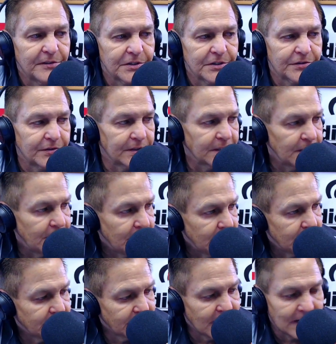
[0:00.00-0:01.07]
District.
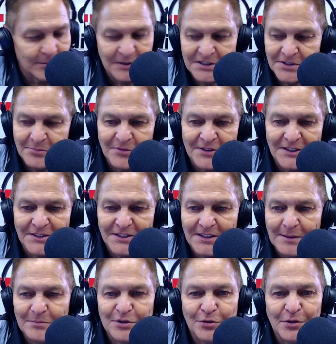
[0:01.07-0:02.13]
There's got to be some things that
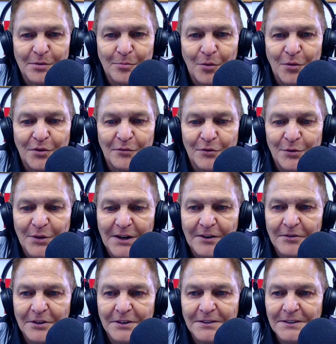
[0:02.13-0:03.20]
I'm sure that both of you
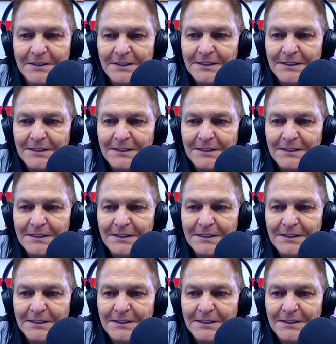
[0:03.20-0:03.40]
have a